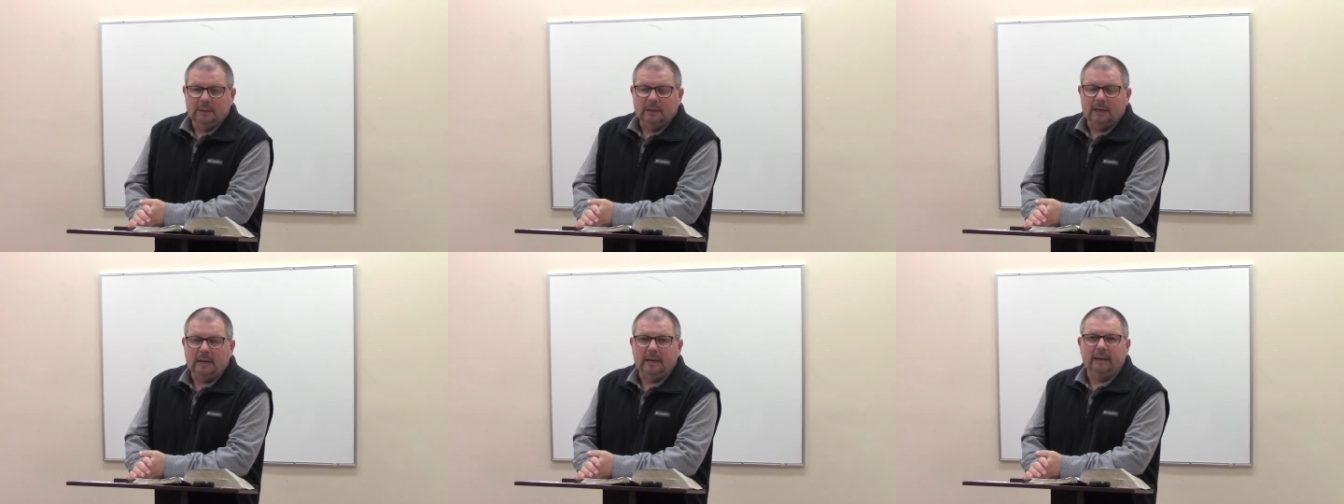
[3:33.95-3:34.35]

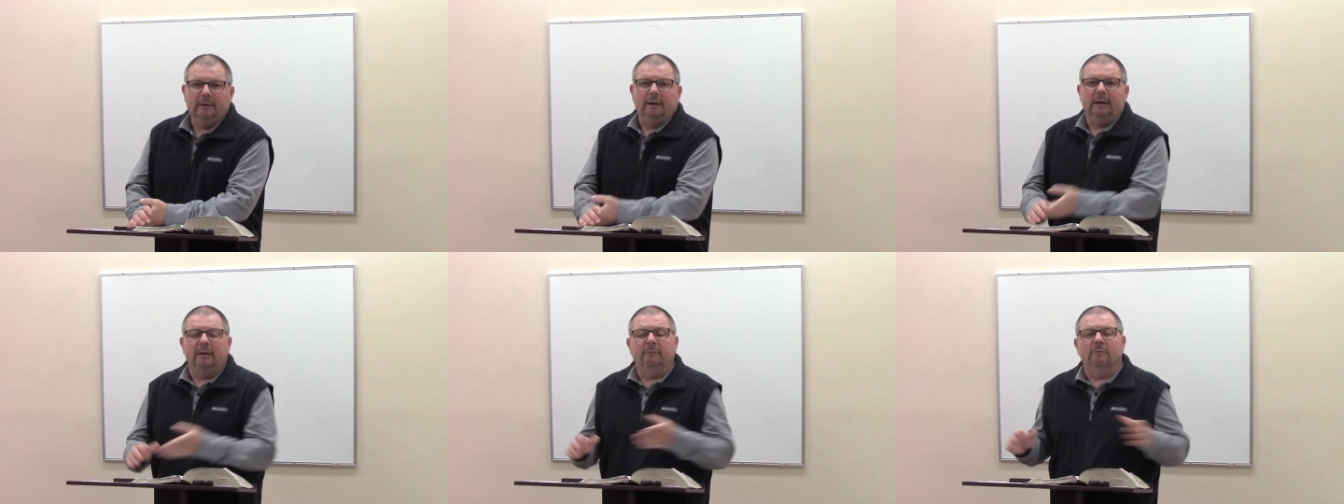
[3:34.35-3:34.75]
I
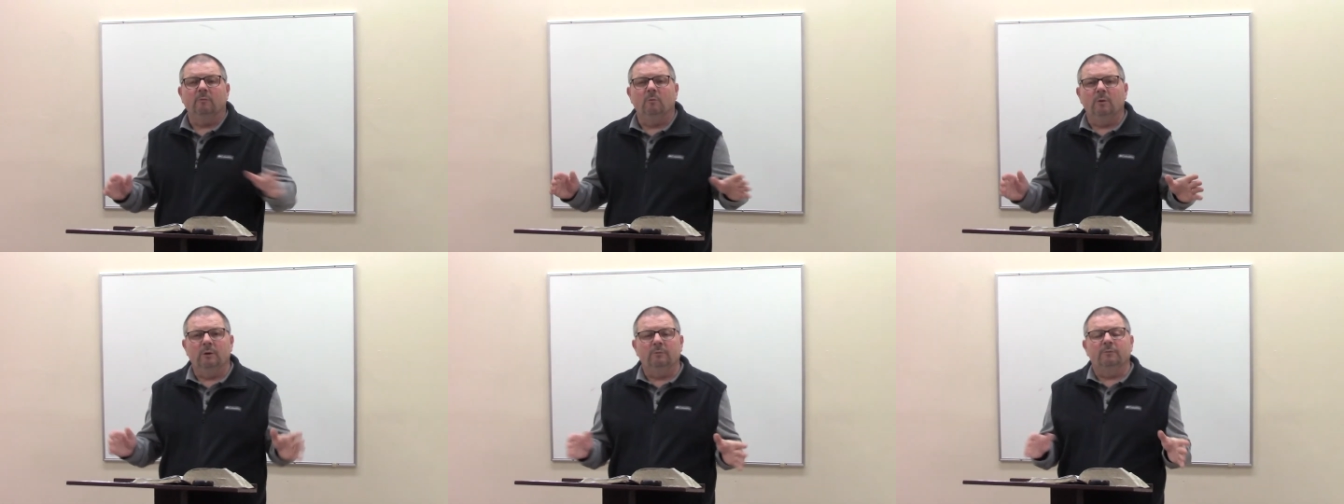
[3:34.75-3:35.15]
have, I have a
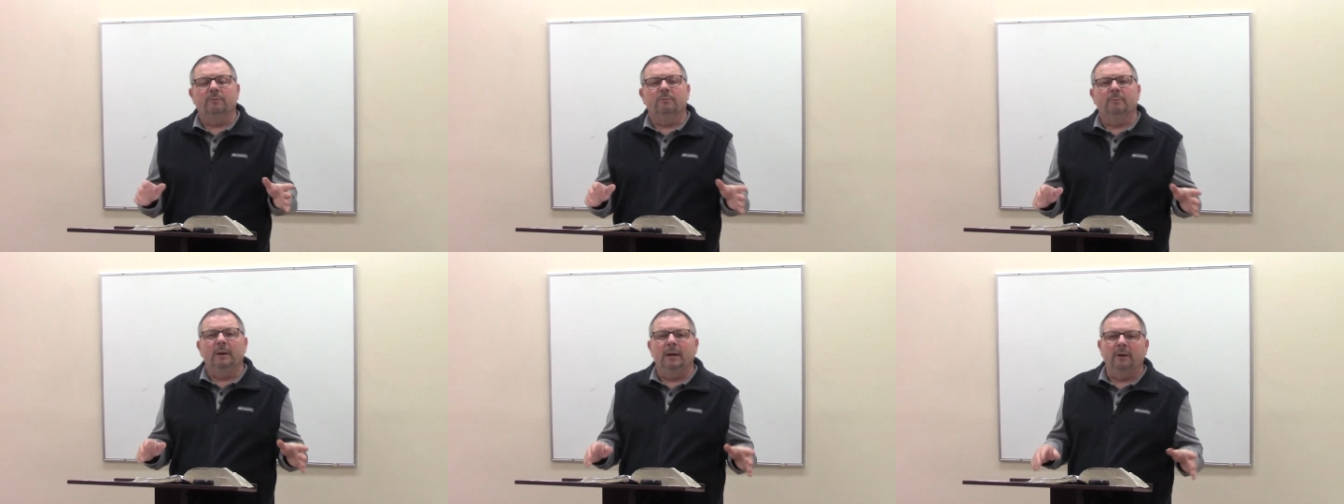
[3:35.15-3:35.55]
wonderful
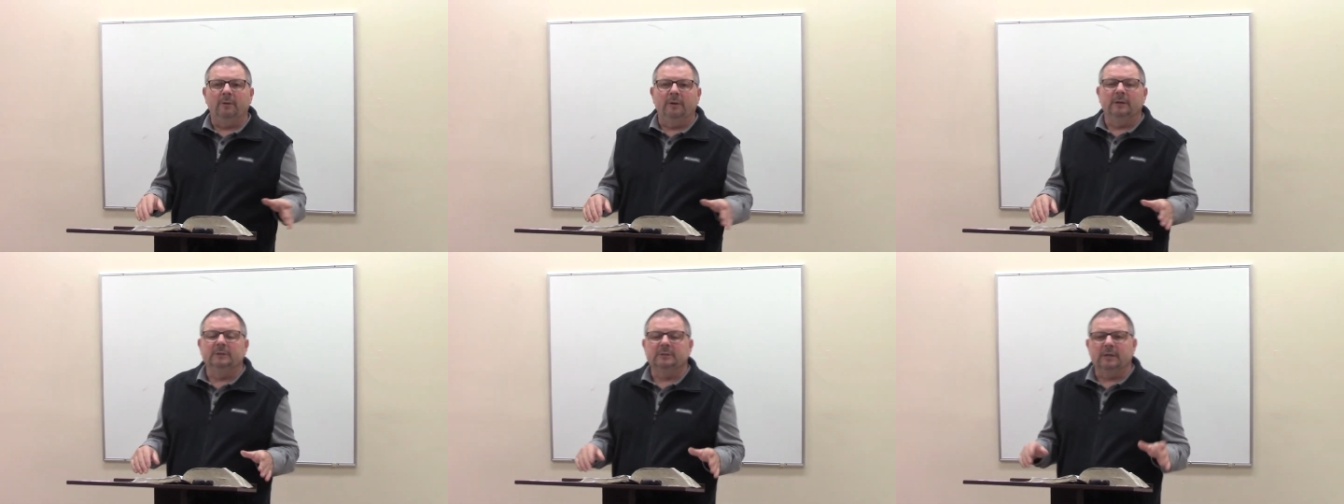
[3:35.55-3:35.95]
marriage.